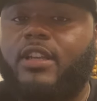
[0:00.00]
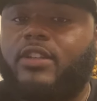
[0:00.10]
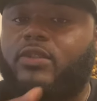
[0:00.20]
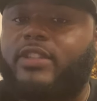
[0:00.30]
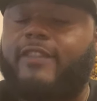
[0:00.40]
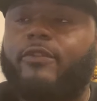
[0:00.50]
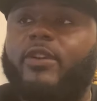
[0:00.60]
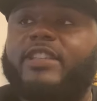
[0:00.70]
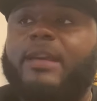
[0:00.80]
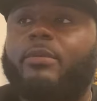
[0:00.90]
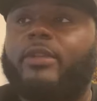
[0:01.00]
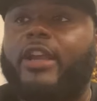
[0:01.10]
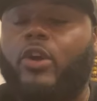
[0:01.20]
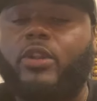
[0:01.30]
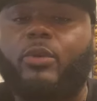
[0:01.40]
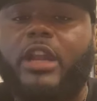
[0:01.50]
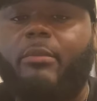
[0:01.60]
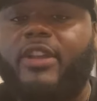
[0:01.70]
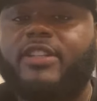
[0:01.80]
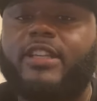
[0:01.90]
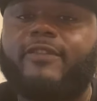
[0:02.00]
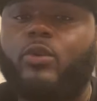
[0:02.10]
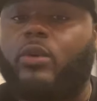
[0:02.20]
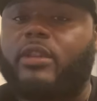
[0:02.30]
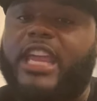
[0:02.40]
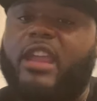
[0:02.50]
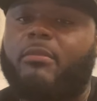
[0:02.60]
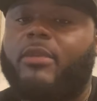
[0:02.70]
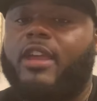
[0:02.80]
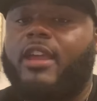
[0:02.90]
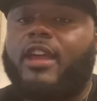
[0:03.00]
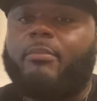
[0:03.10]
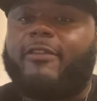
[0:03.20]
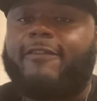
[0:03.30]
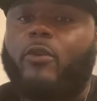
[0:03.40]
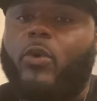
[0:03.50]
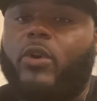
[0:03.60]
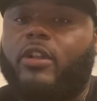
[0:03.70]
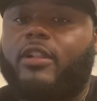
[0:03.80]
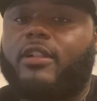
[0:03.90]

So say, for example, like earlier when I mentioned if you were lame before